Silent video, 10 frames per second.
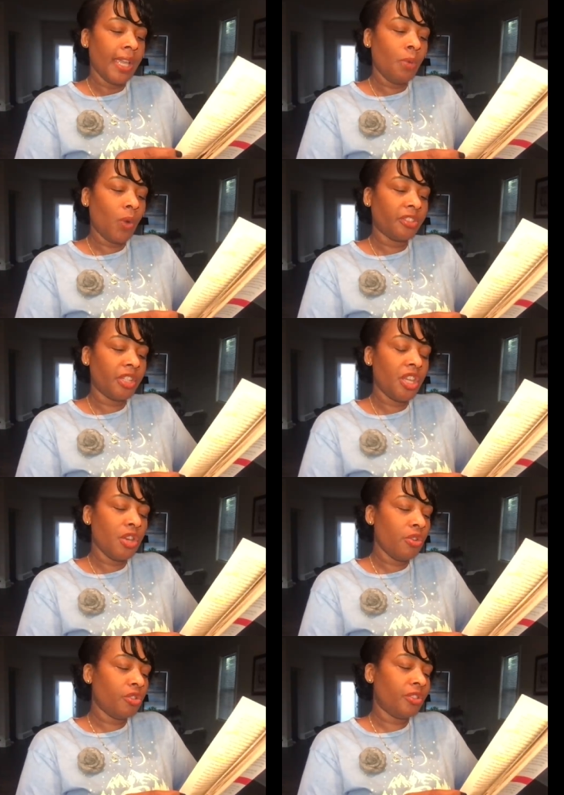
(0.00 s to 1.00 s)
It was a
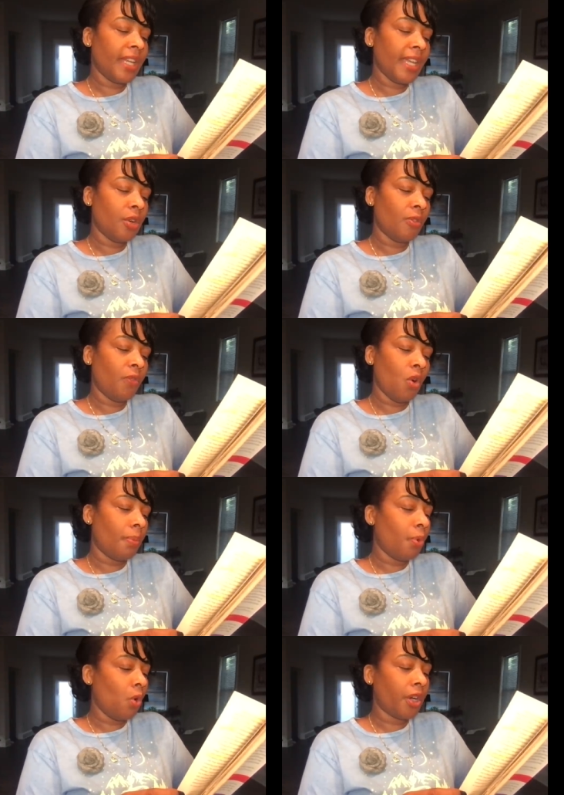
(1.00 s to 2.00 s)
huge deal for
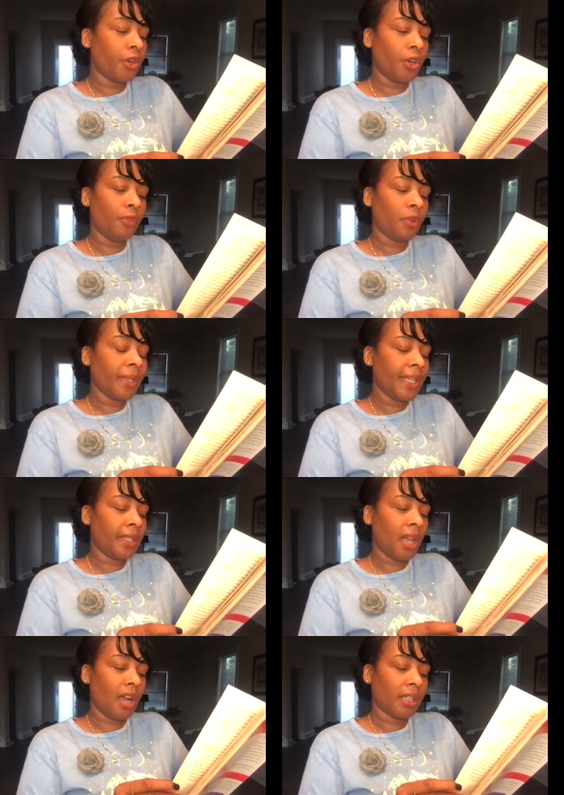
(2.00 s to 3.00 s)
a poor girl from
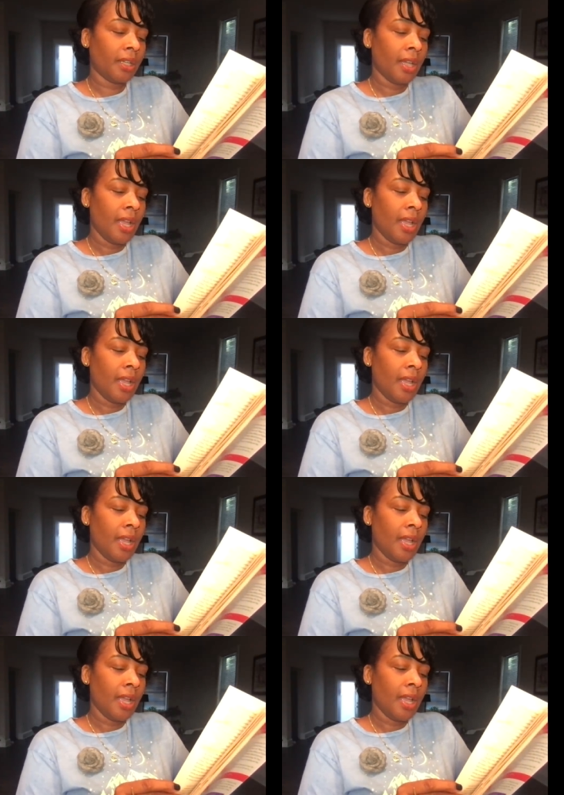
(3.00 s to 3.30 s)
Kinloch.